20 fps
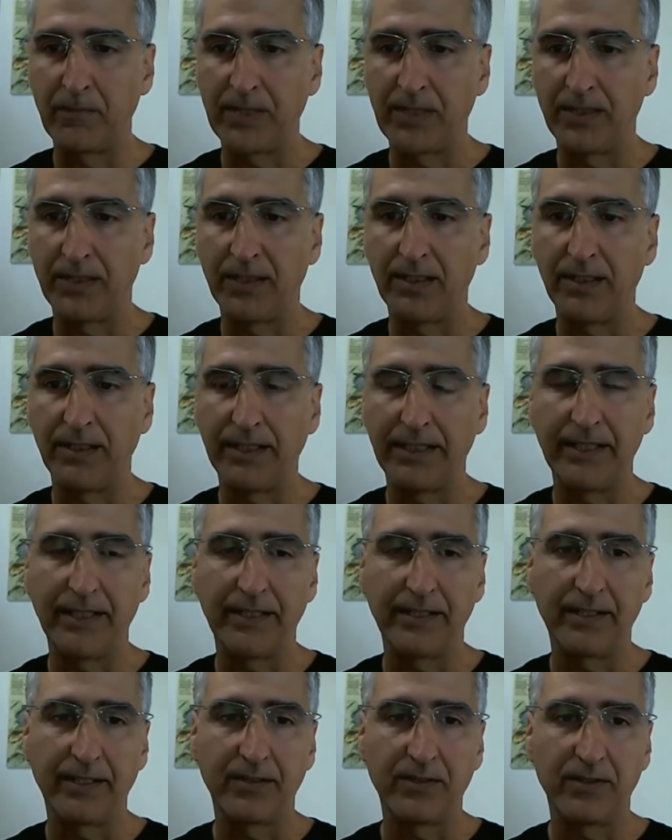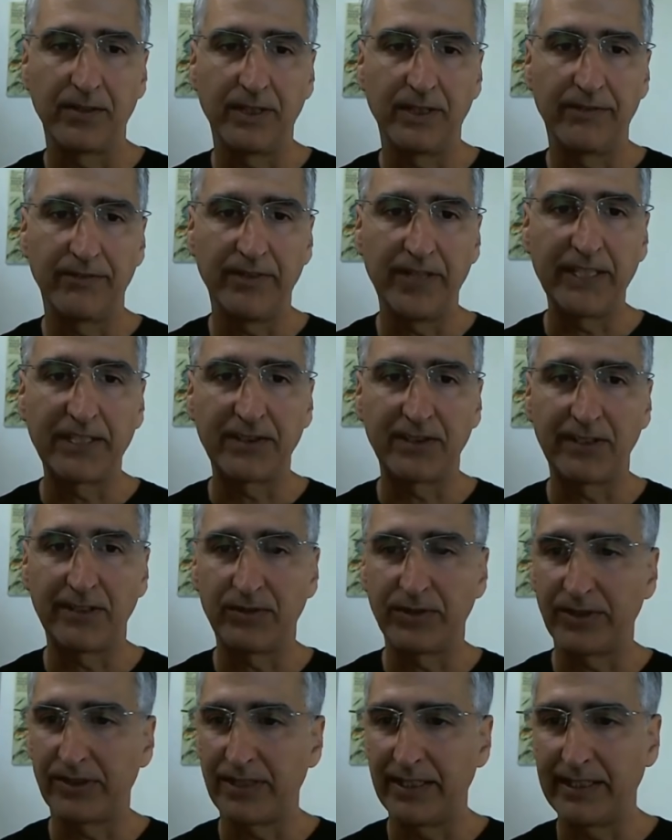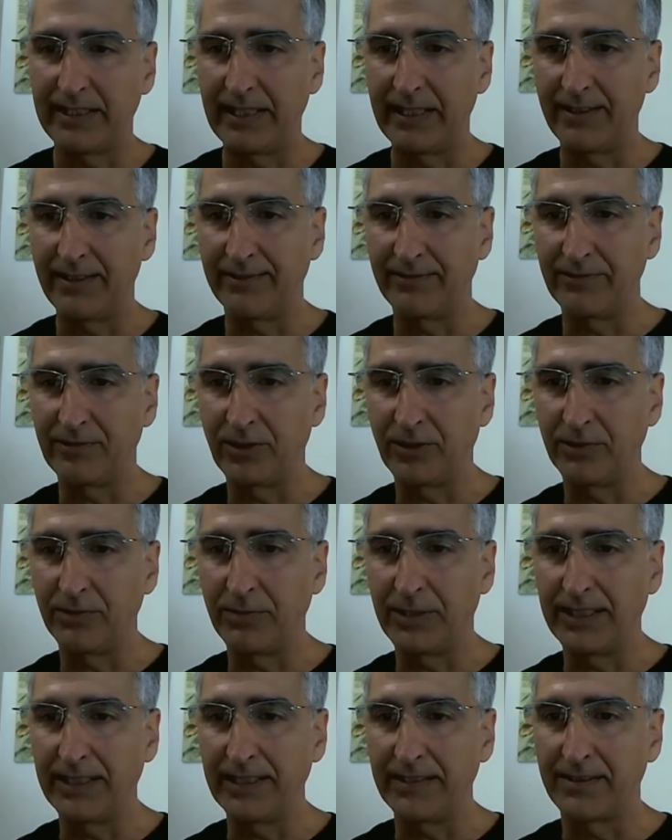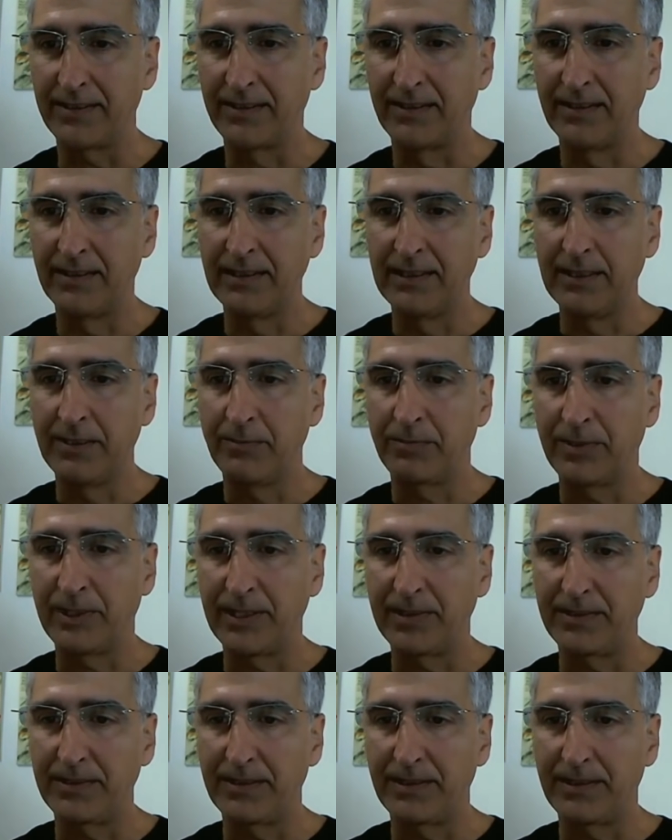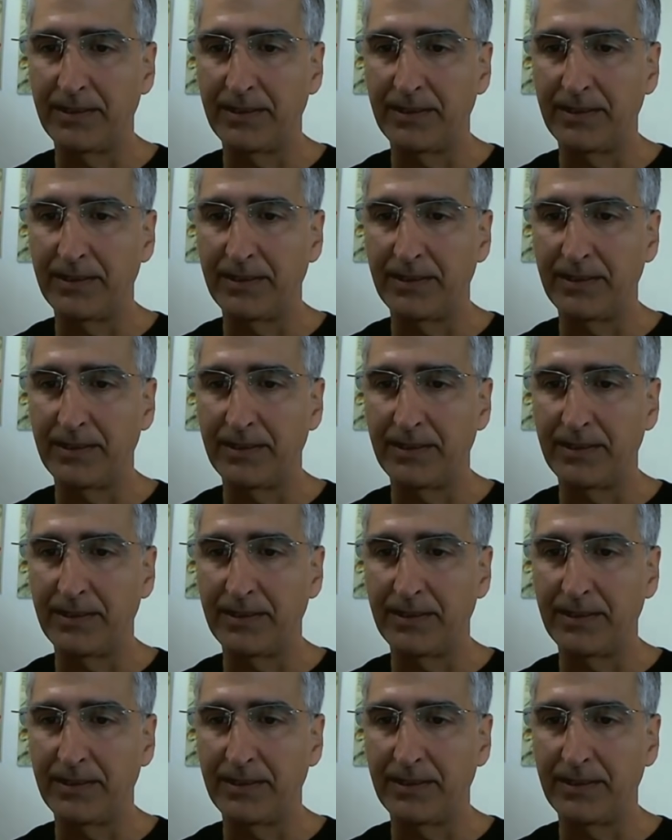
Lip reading: And I think eventually we'll see that on road bikes. But